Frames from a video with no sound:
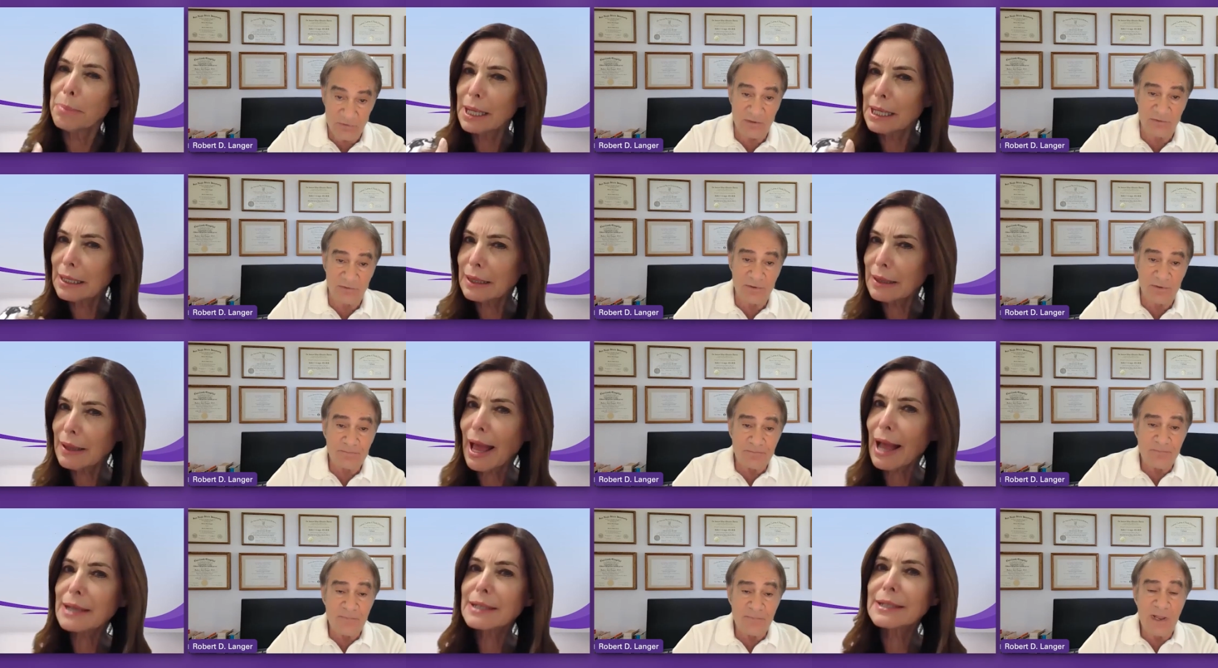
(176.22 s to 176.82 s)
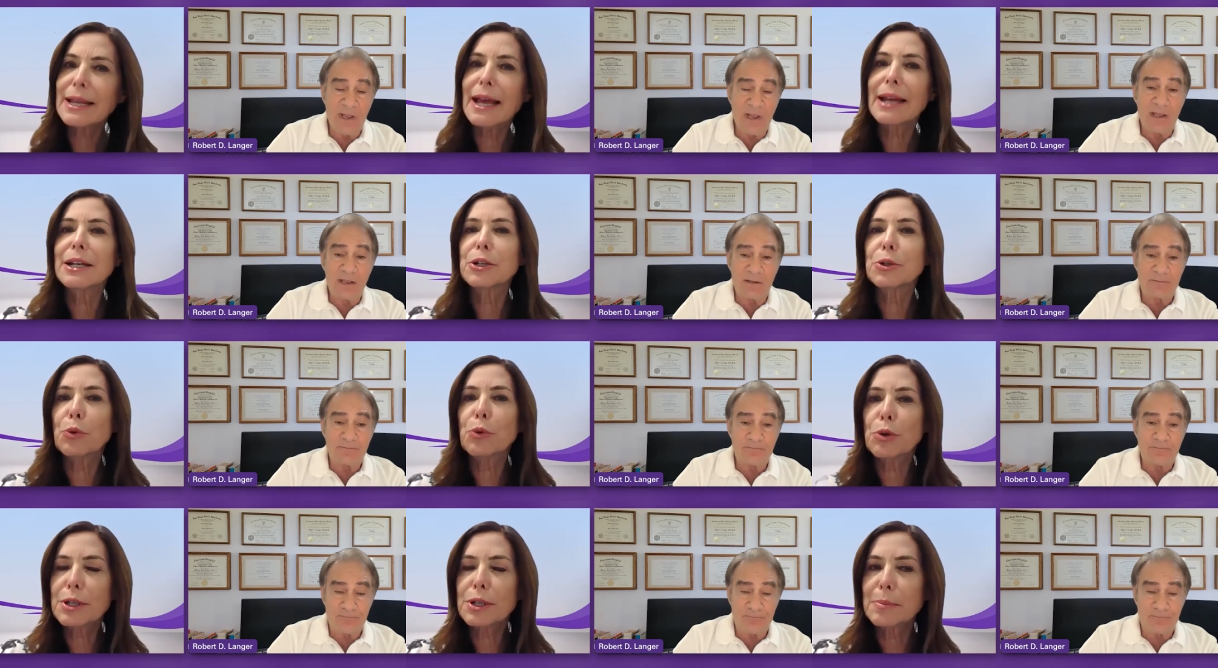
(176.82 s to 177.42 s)
Speaker 1: But it lacks that
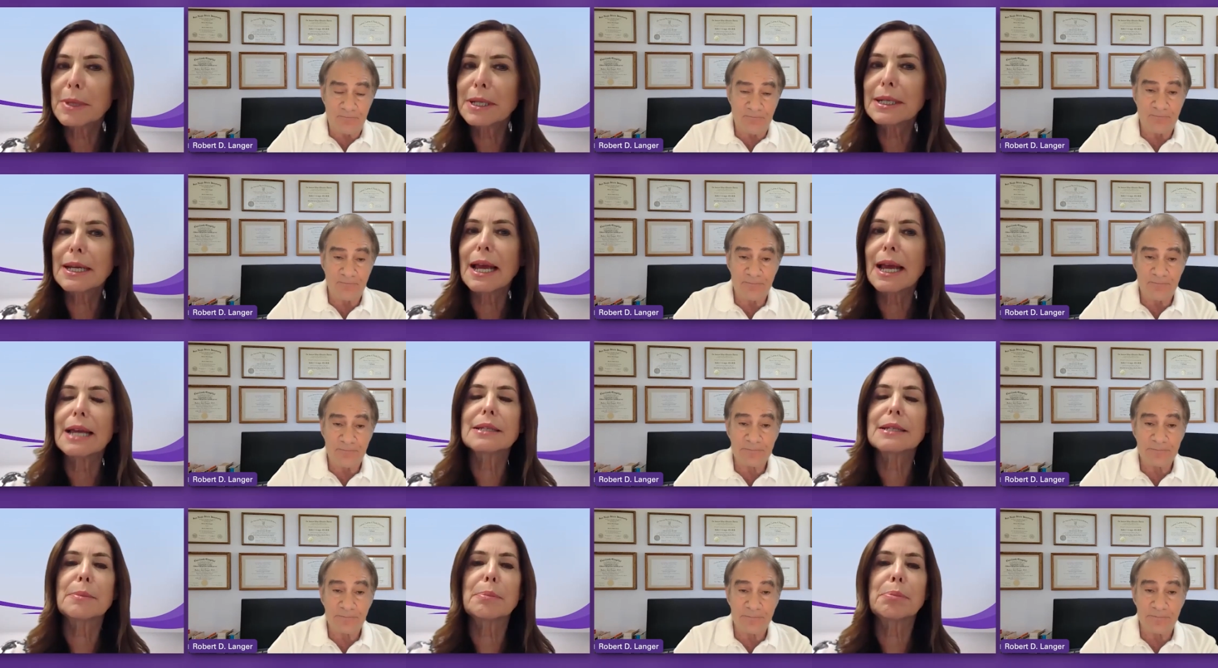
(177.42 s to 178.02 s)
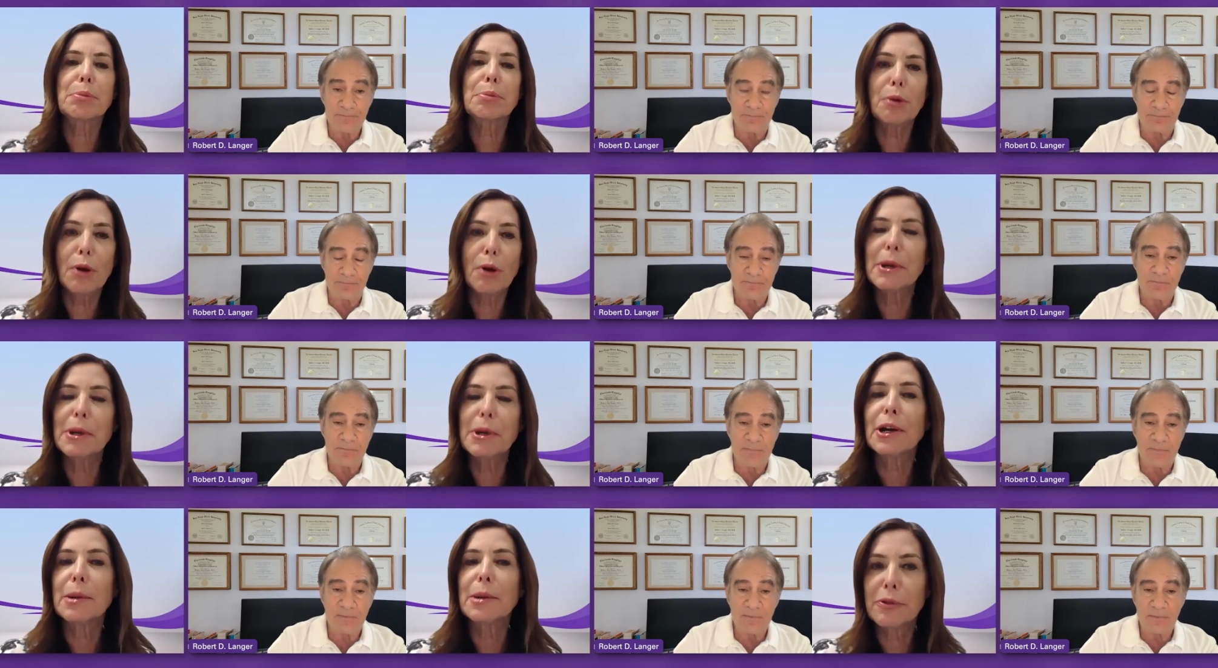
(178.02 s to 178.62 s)
endorsement as a
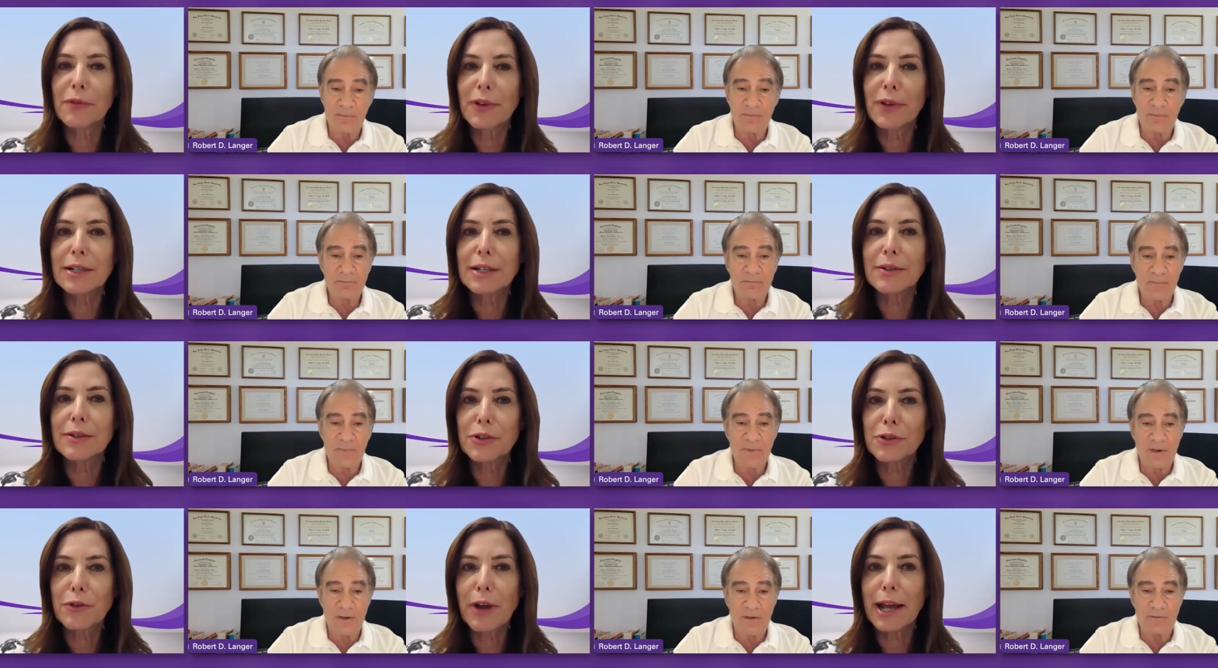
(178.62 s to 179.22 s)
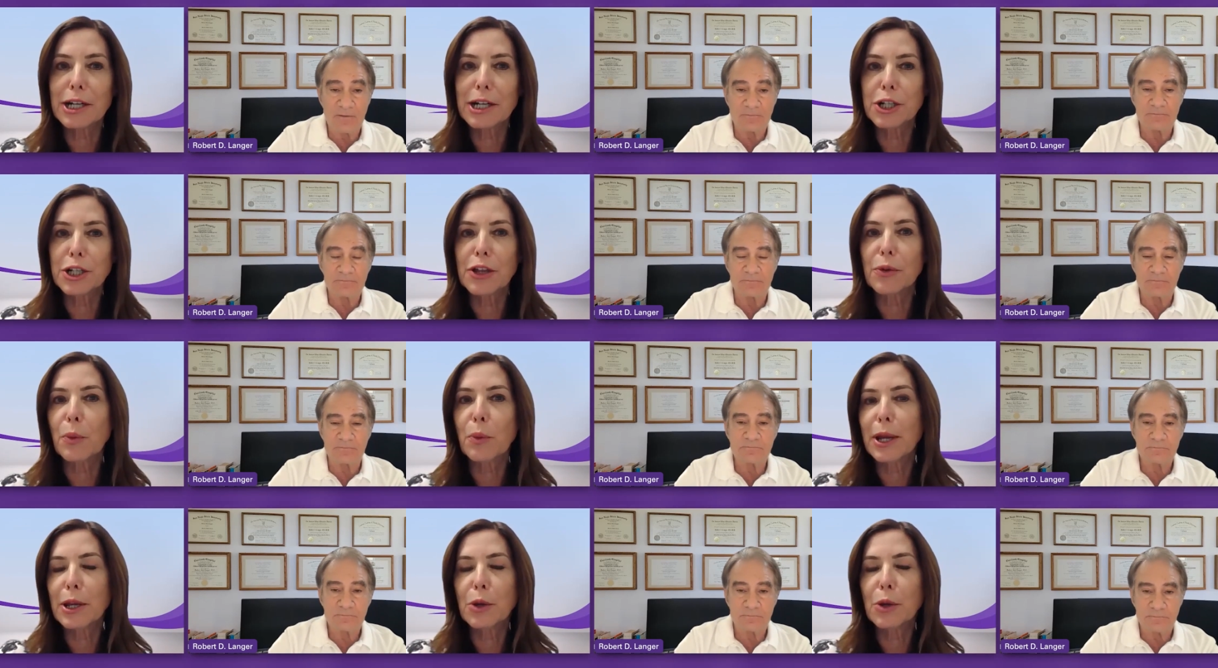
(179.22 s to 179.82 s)
primary preventive strategy, the
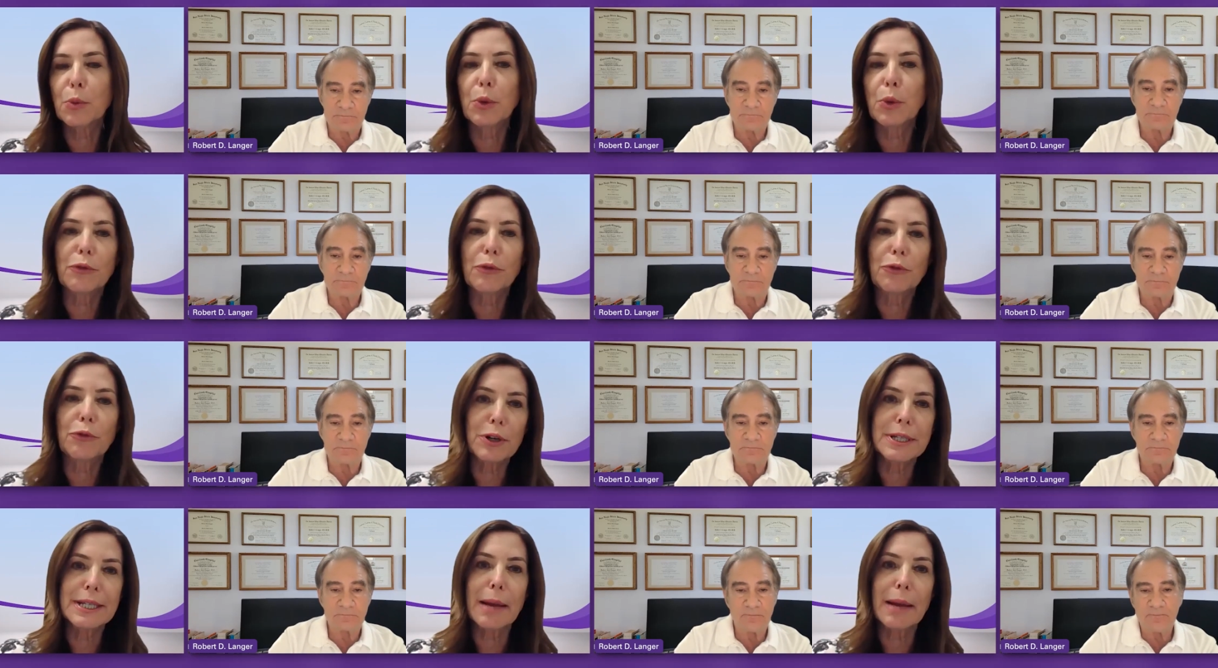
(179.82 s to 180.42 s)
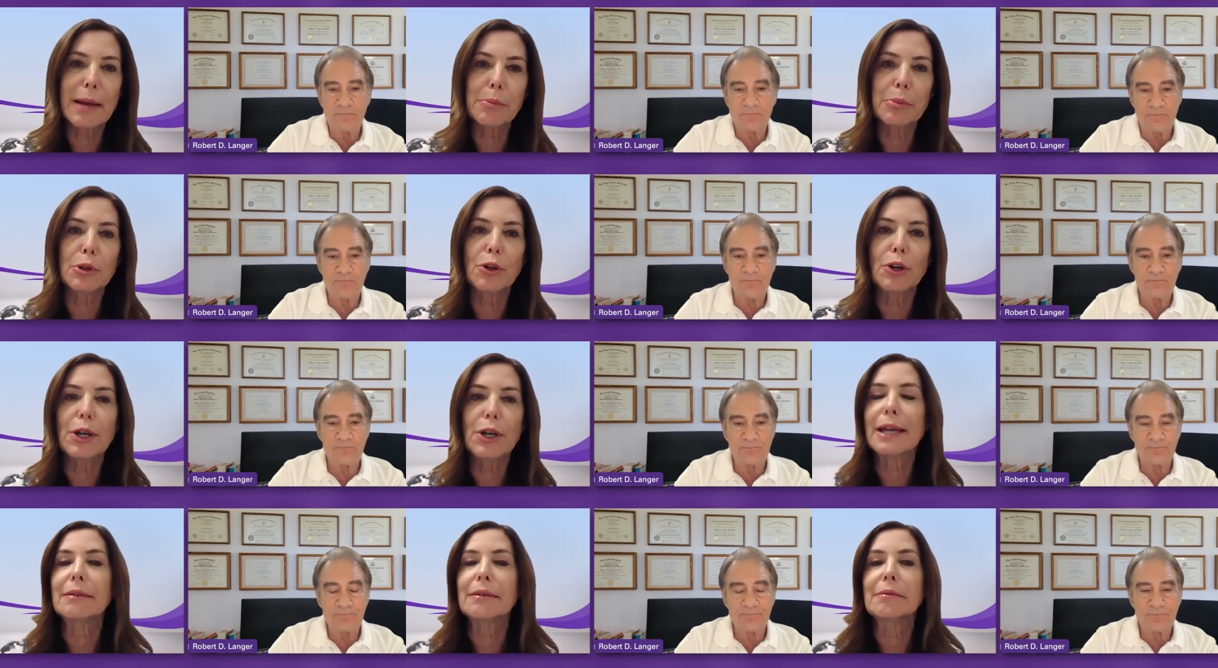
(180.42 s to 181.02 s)
way you would, for example,
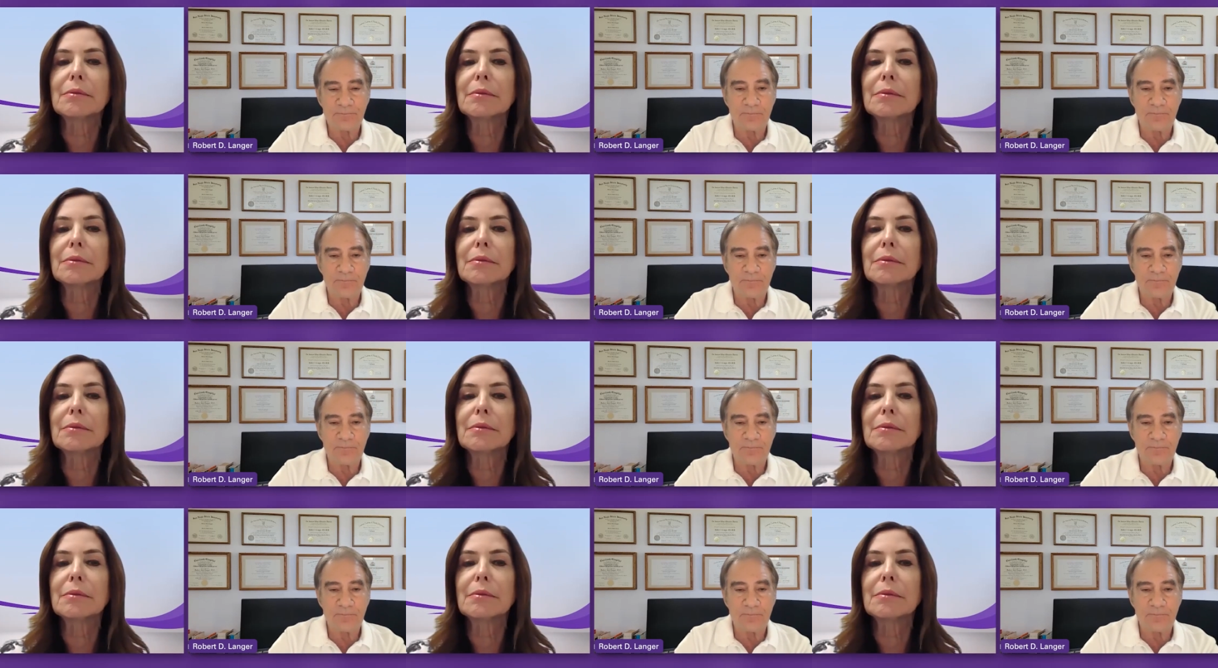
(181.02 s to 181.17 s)
look at